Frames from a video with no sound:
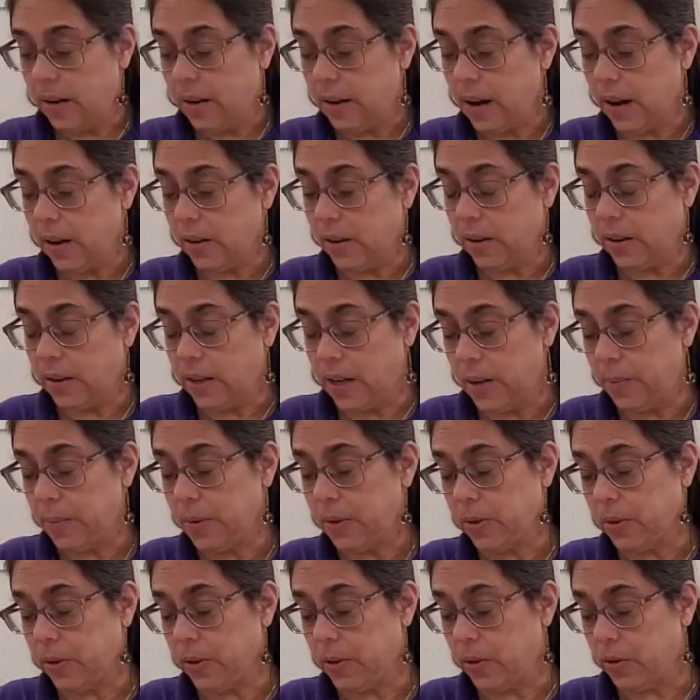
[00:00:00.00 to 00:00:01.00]
Now, the tip
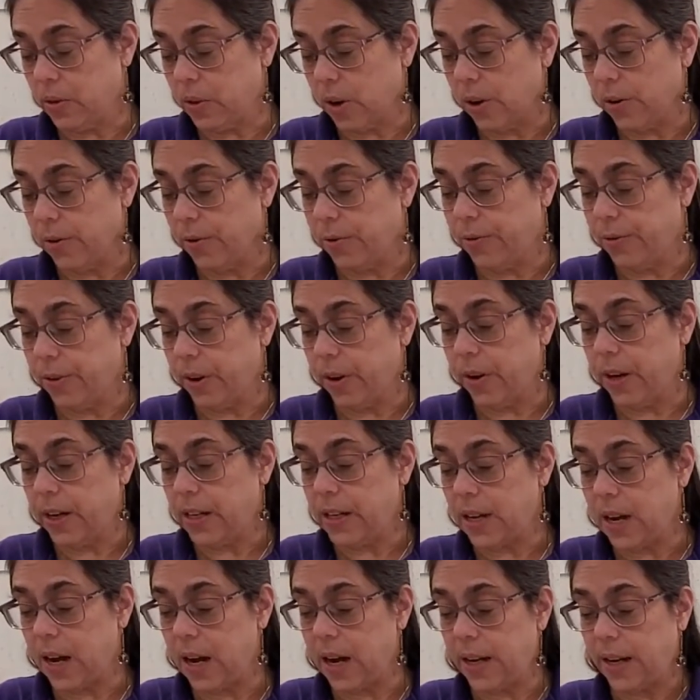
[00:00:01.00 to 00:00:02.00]
screws are very
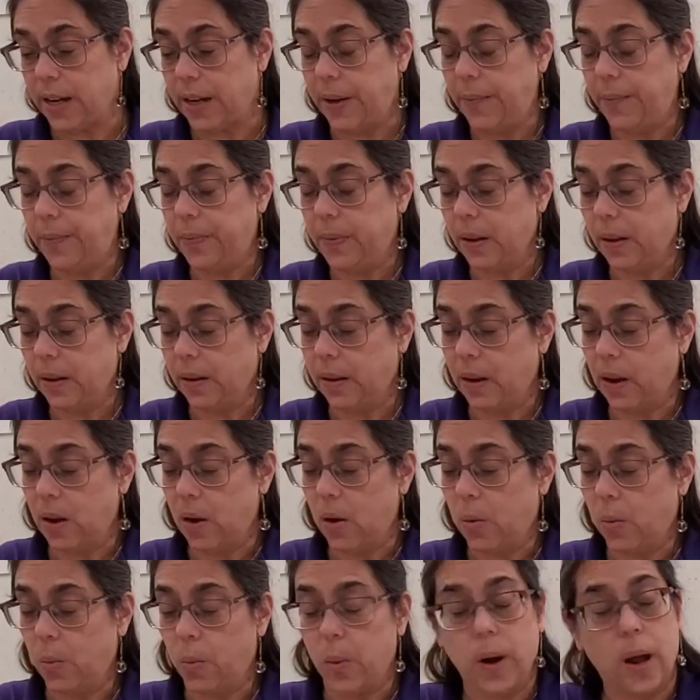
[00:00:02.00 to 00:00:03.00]
tiny.
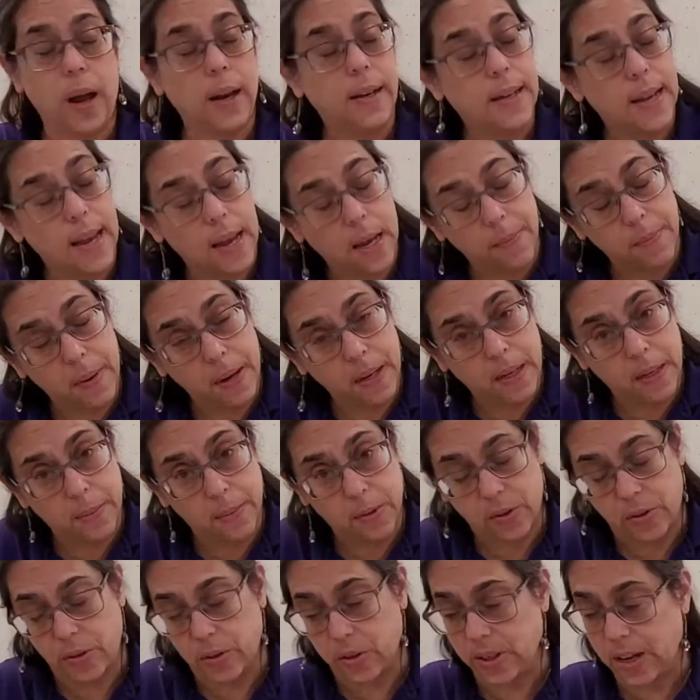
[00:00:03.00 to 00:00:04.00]
When I take my tip
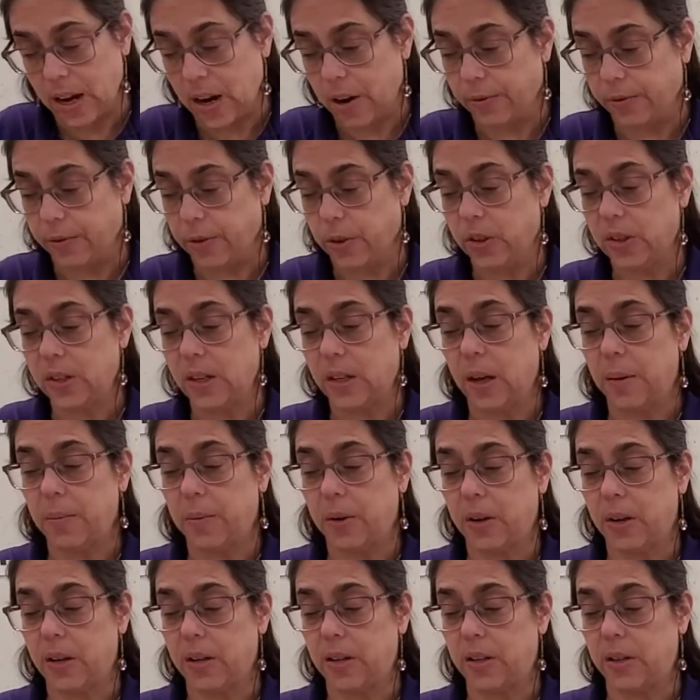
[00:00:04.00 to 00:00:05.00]
screws out, first thing I'm
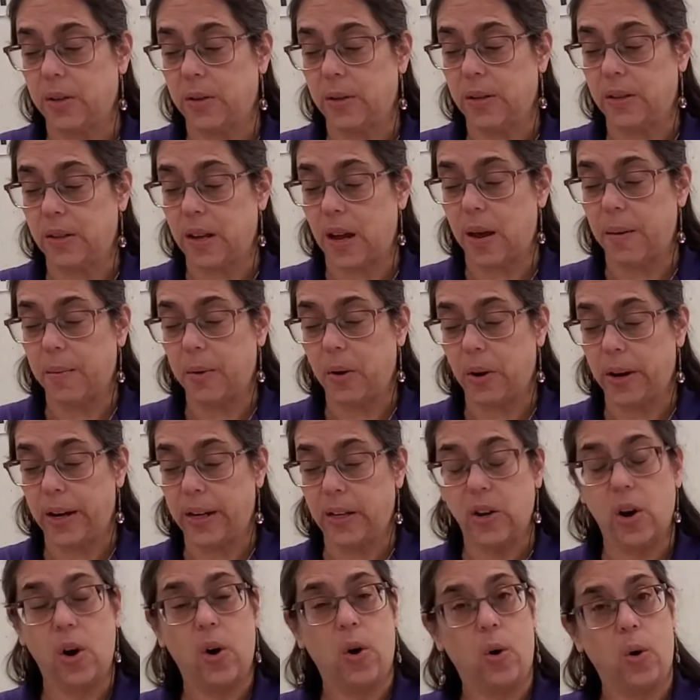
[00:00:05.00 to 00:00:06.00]
going to do is I'm
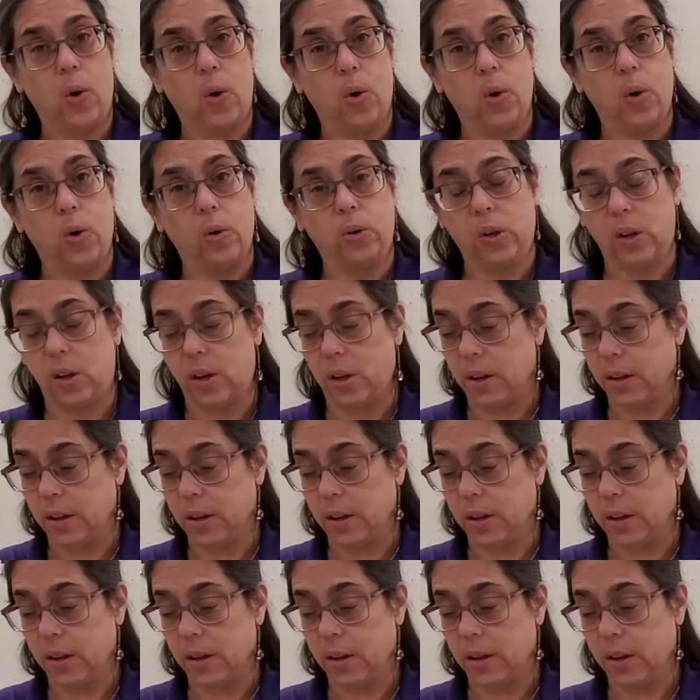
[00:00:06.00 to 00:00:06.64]
going to hold